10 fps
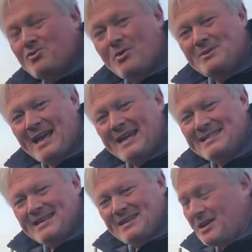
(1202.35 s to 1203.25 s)

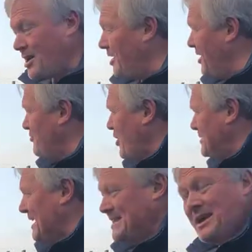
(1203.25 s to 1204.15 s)

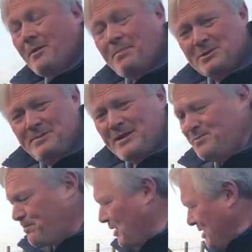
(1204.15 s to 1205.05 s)
rotating compost
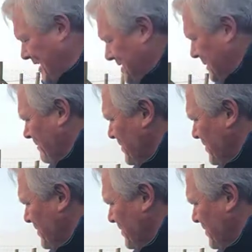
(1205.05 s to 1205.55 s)
bin project.